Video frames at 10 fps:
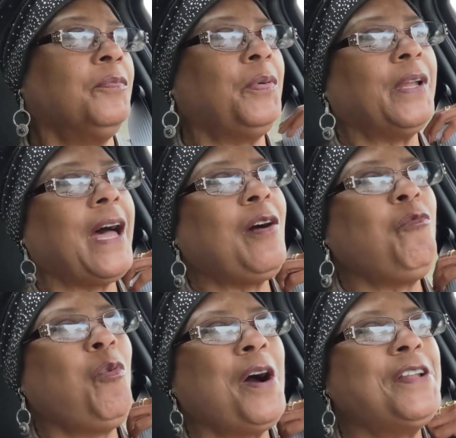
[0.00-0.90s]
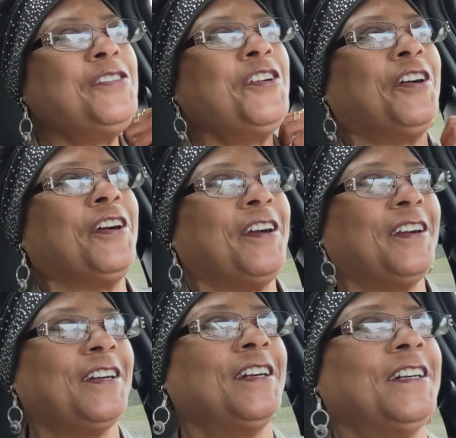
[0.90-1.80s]
But I wonder
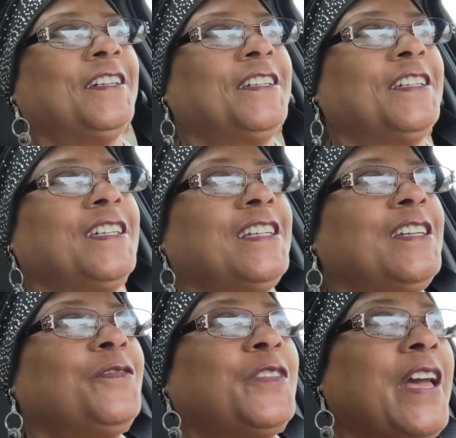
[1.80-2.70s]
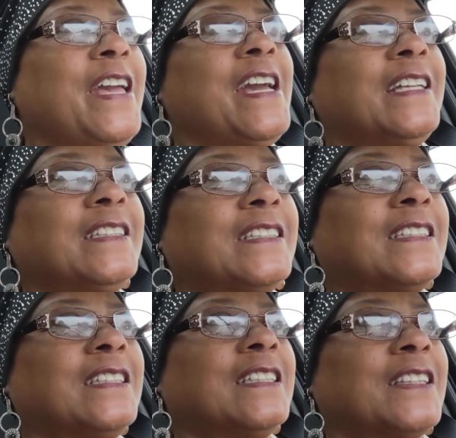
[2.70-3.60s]
if they
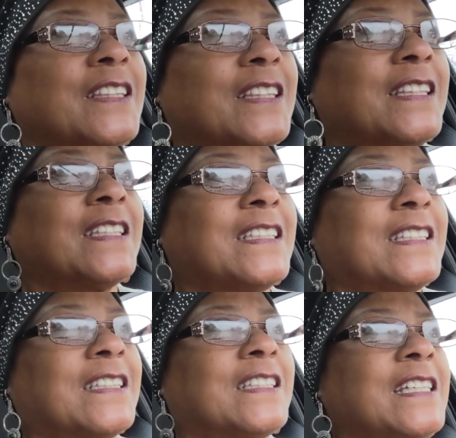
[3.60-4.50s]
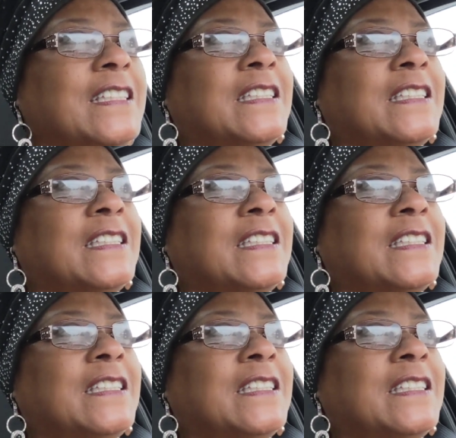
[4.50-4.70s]
anticipated